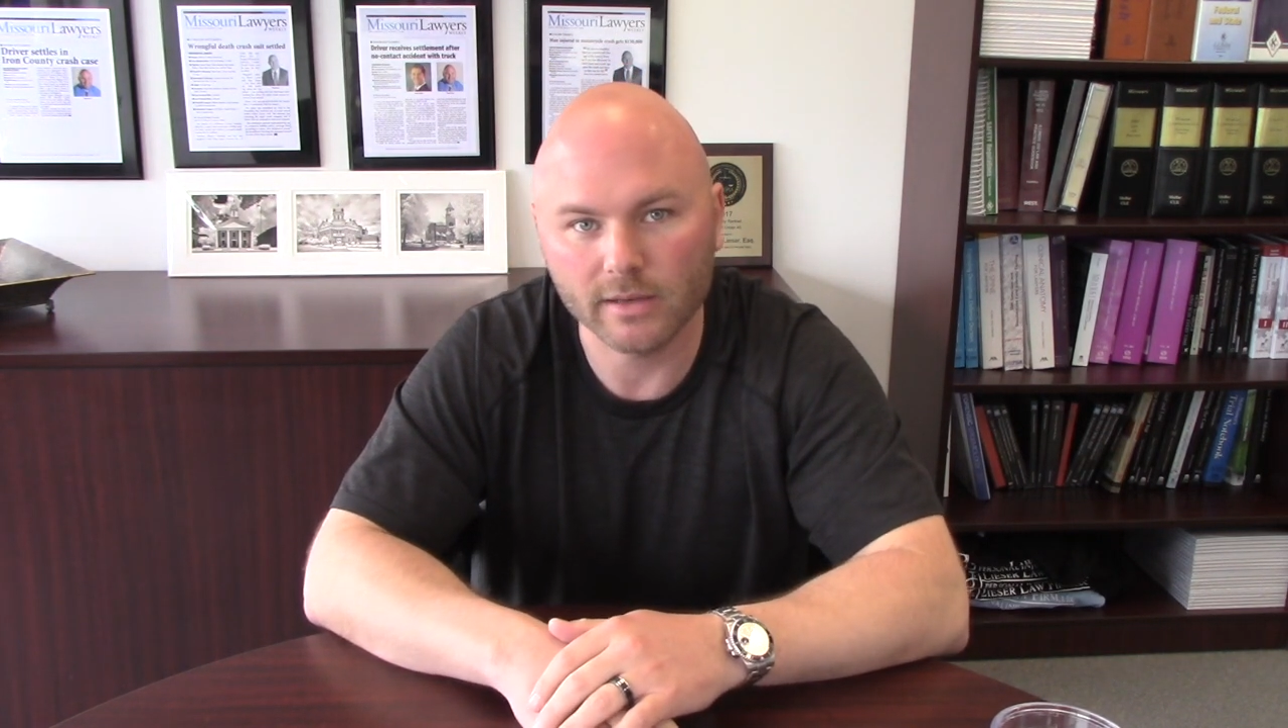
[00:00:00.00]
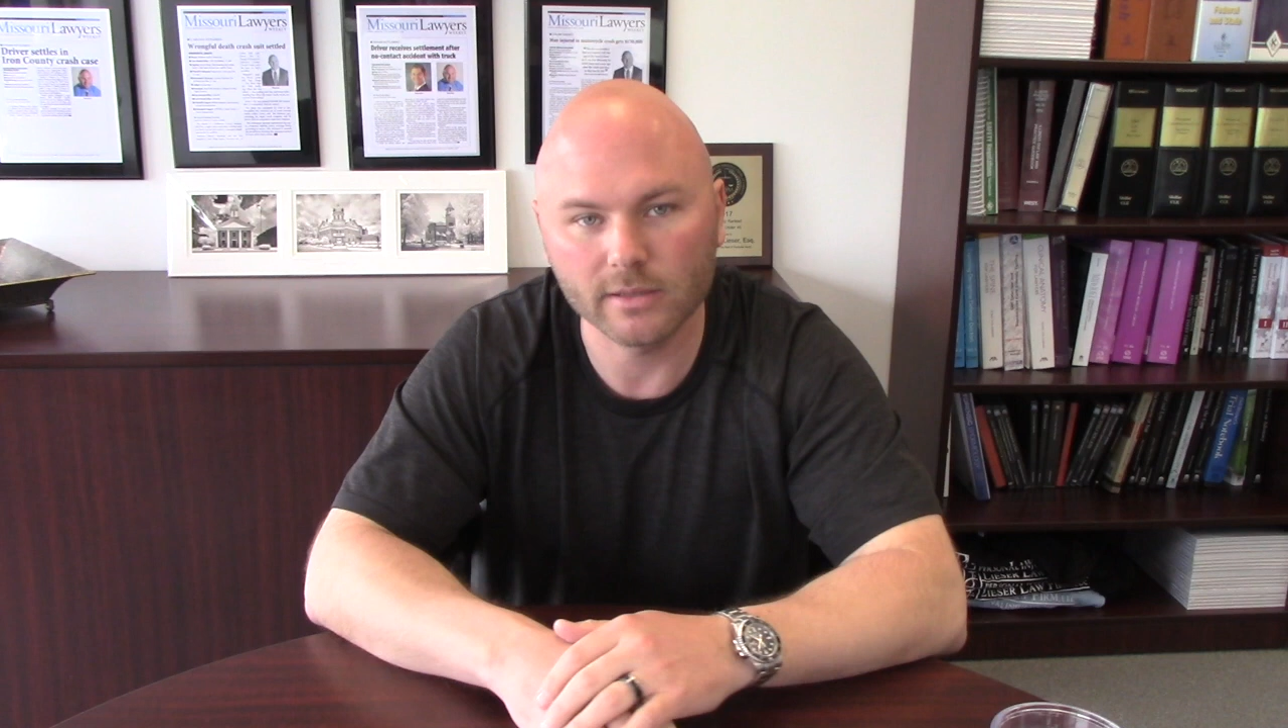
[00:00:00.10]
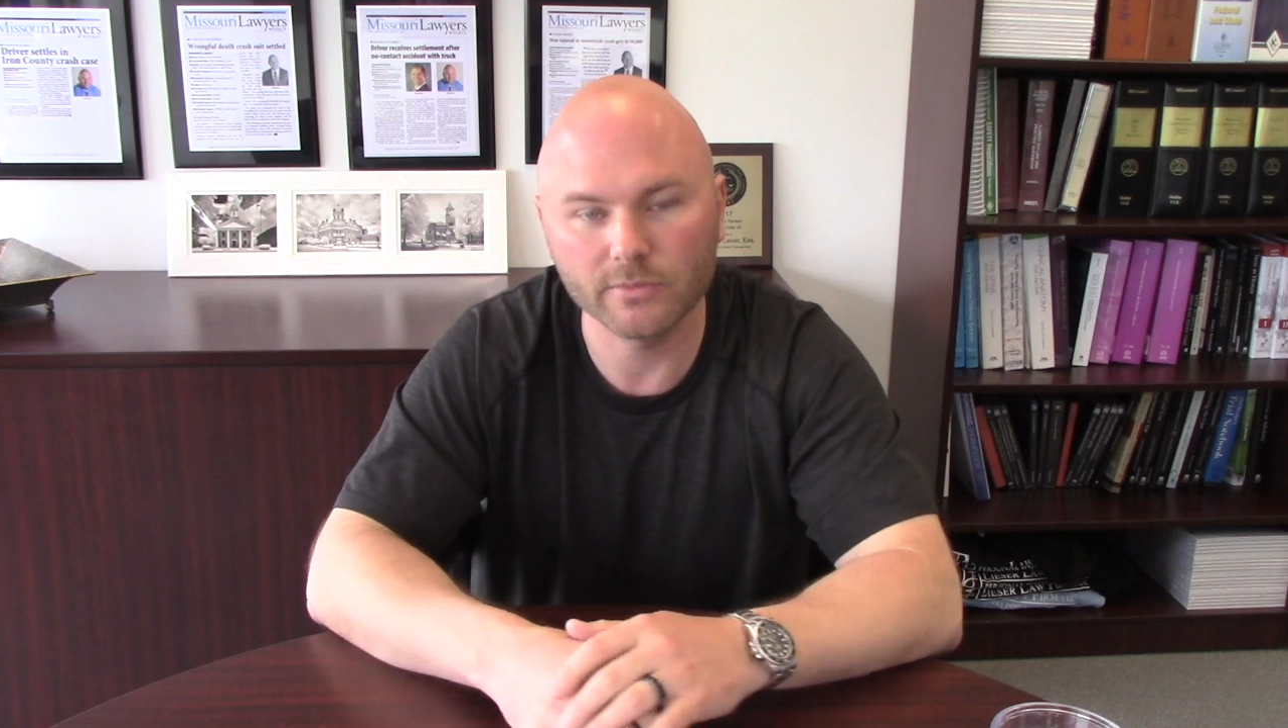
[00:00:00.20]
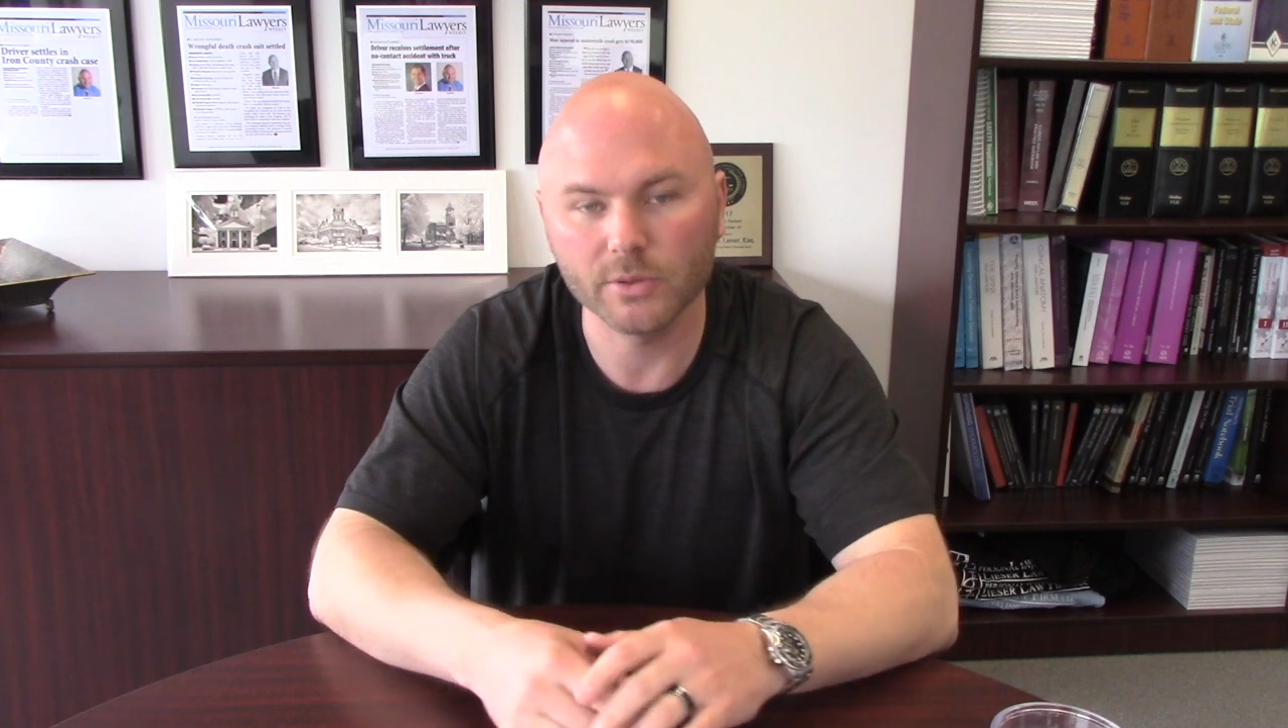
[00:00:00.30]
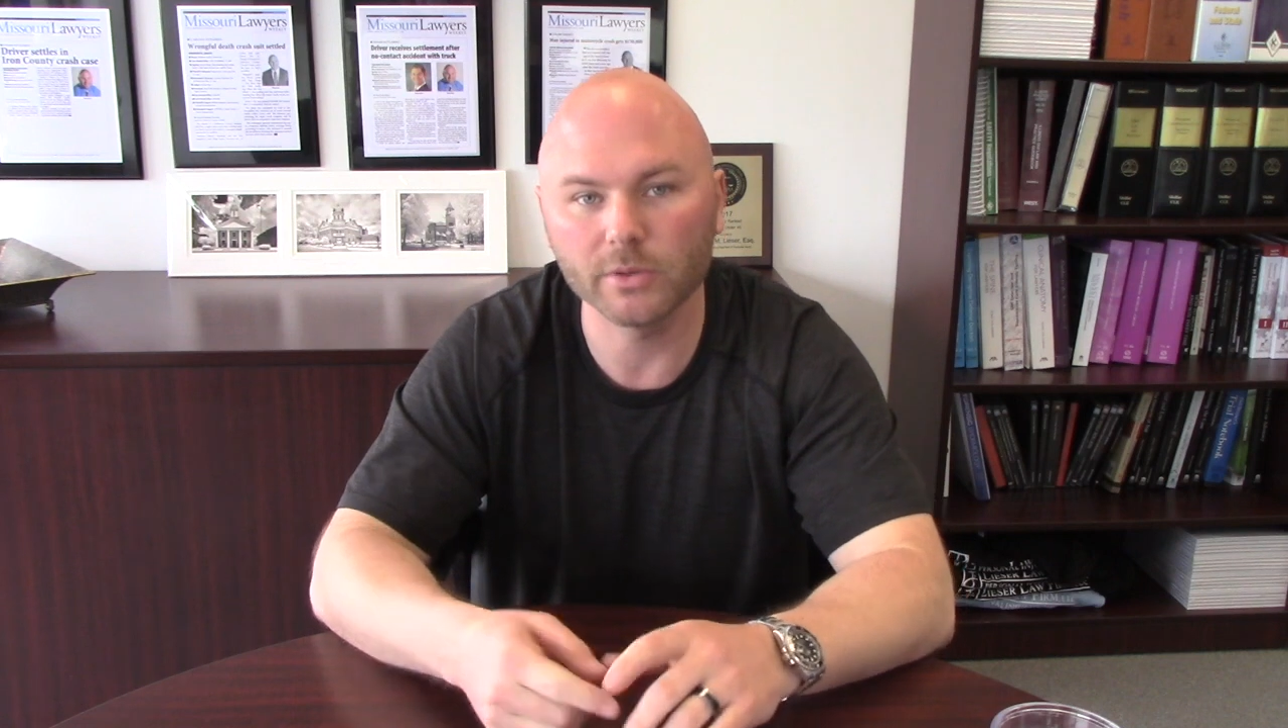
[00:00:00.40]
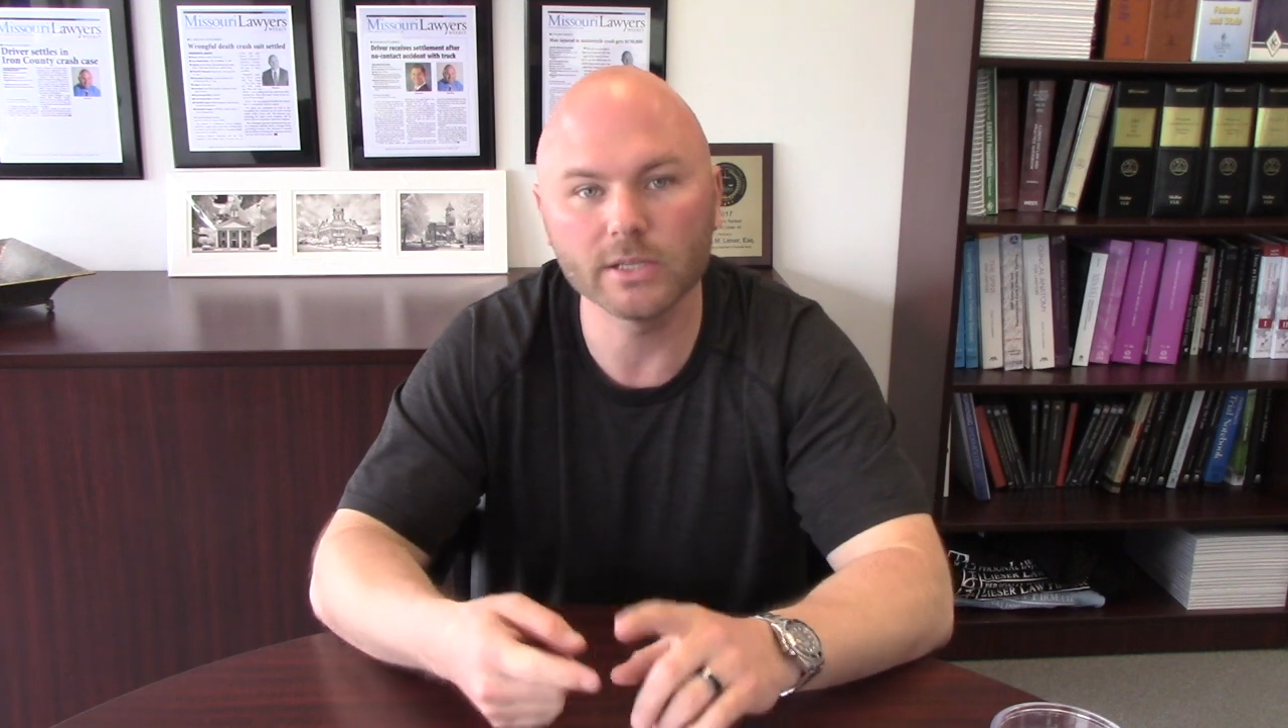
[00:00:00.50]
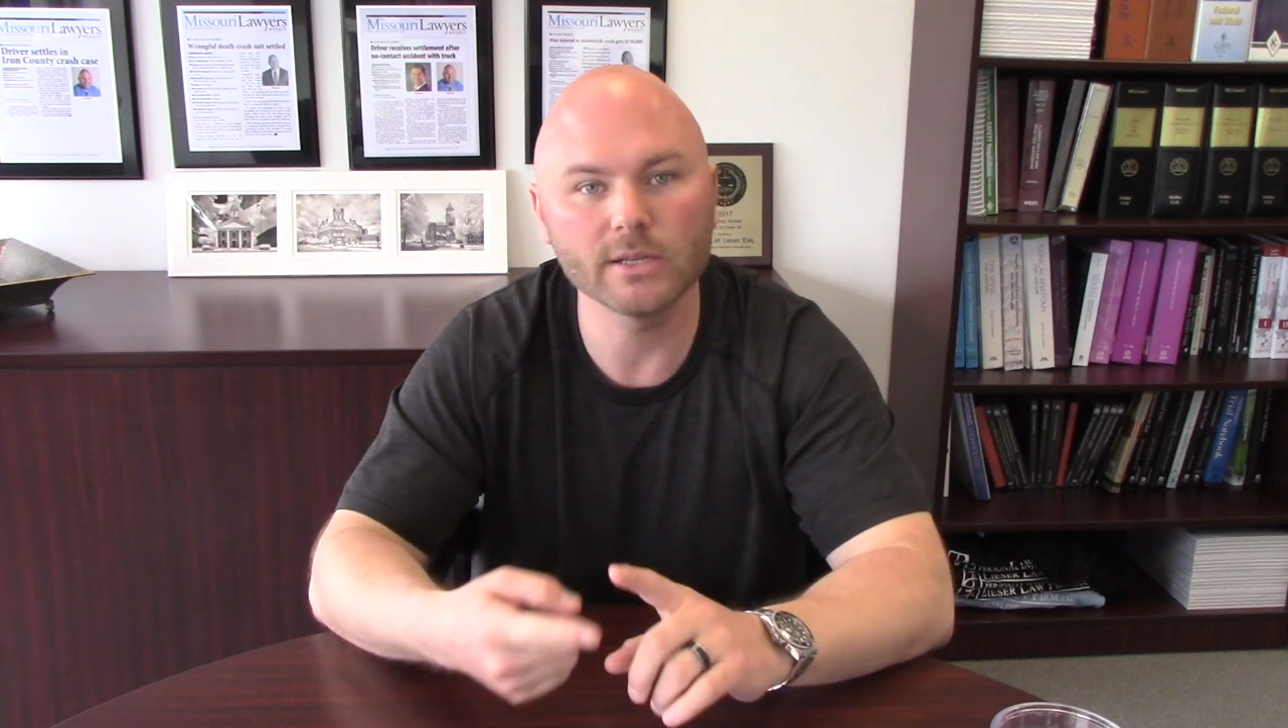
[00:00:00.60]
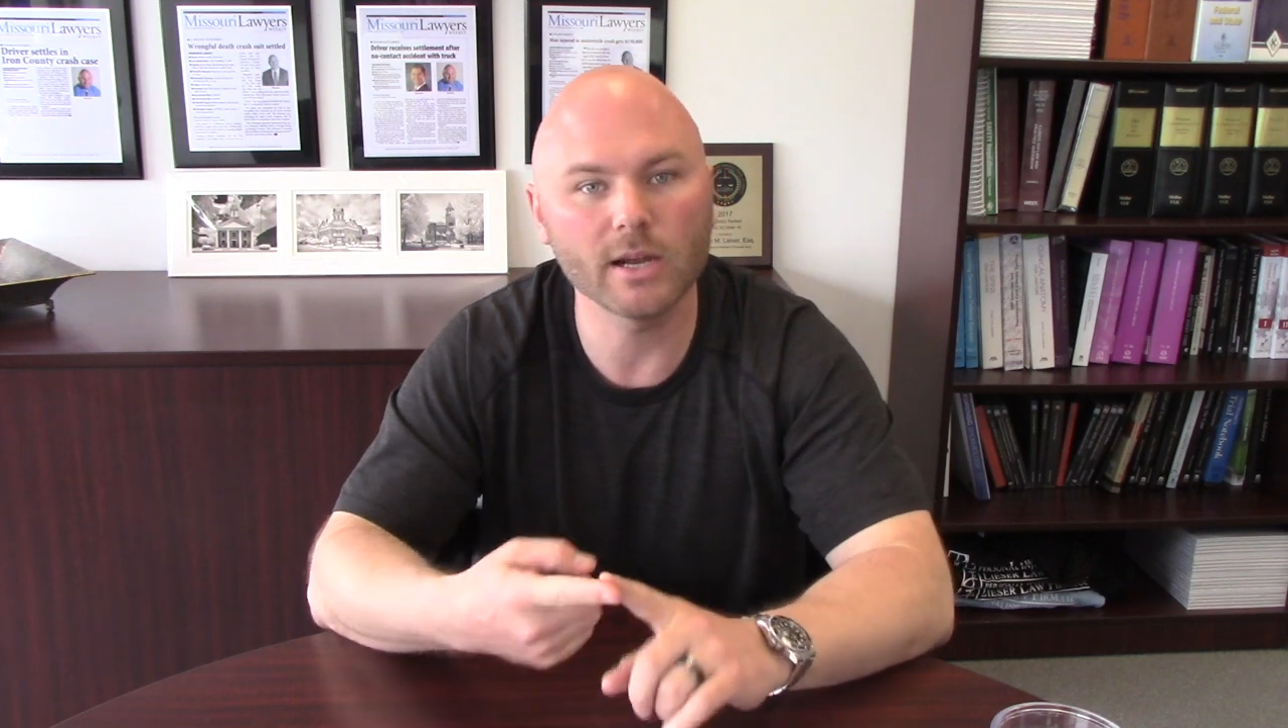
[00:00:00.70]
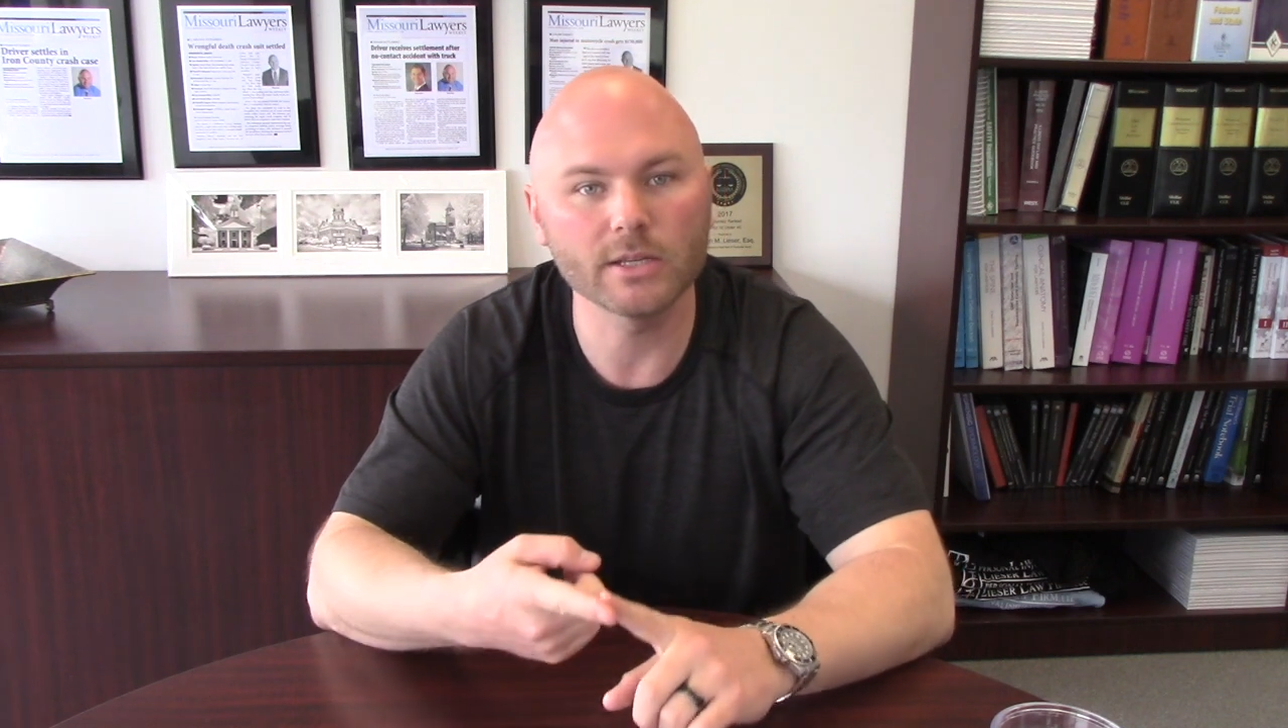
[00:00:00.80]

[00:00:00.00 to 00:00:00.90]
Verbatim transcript: And if you want to talk